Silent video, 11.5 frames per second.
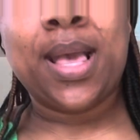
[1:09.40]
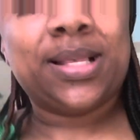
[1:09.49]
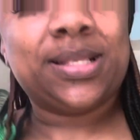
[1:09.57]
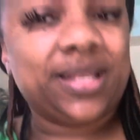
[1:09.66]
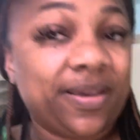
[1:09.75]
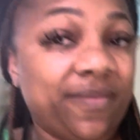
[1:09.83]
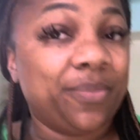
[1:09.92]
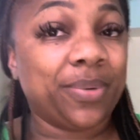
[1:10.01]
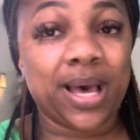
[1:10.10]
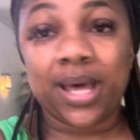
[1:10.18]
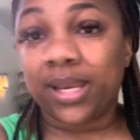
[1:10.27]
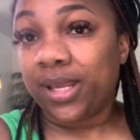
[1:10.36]
it's giving
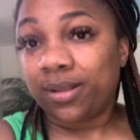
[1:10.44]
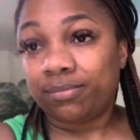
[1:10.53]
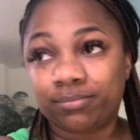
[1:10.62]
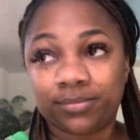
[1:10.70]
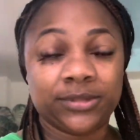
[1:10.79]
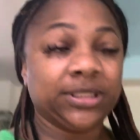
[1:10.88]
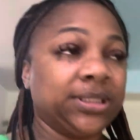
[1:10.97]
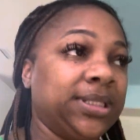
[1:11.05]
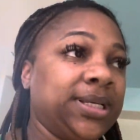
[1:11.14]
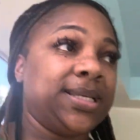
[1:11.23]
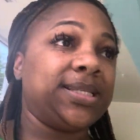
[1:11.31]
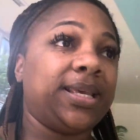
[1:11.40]
body.
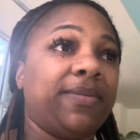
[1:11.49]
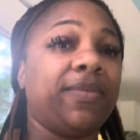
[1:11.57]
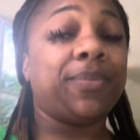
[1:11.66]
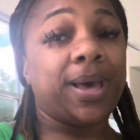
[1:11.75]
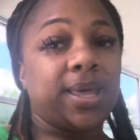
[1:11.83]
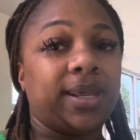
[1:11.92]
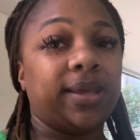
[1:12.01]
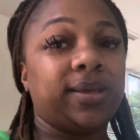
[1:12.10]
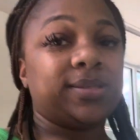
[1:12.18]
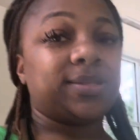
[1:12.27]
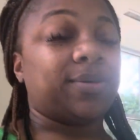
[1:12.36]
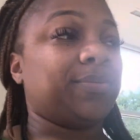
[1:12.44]
It's giving body.
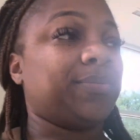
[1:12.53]
So